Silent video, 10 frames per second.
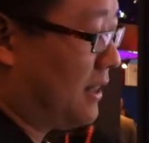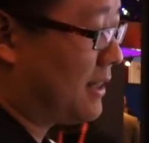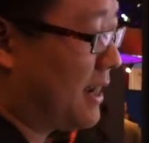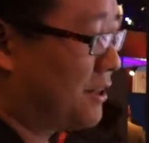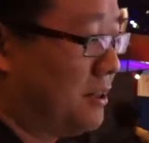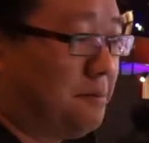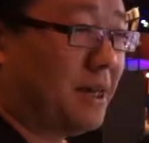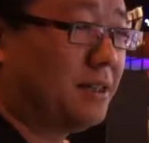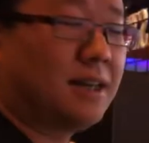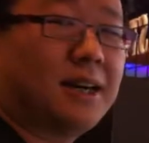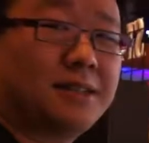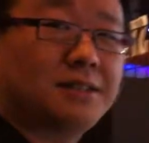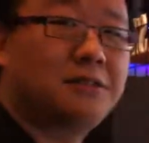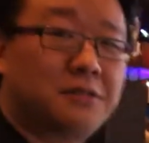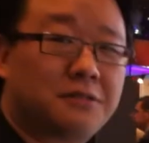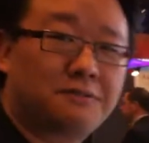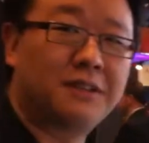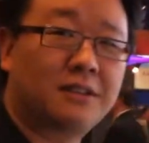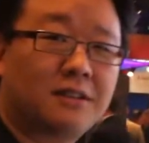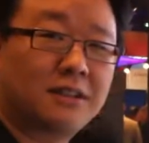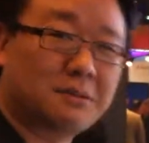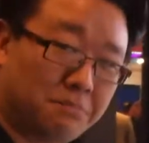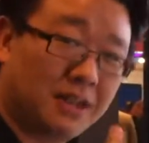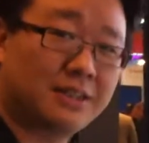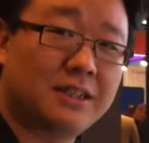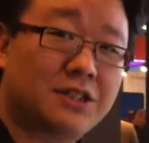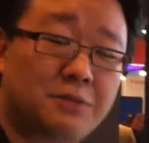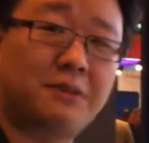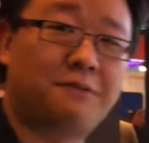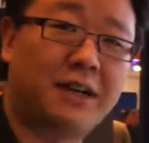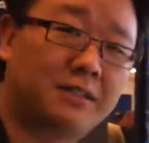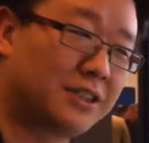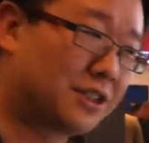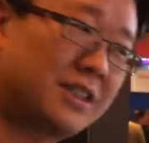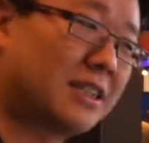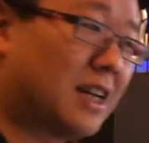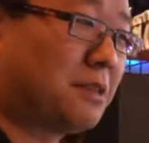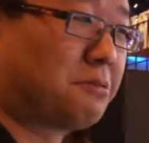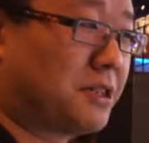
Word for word: it's actually a pain in the ass to use your finger. It's a blunt instrument, frankly. It just doesn't have the